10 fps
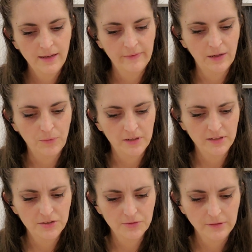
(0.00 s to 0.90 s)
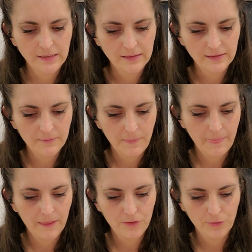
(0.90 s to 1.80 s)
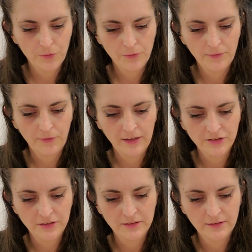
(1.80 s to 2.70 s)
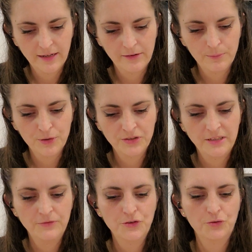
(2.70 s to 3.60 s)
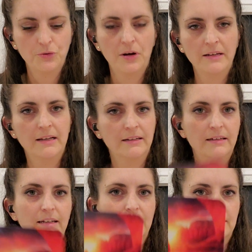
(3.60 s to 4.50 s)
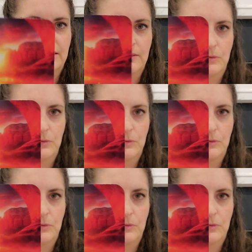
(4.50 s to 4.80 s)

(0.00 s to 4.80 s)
And then I wanted to read, through reflection, I perceive true identity, because this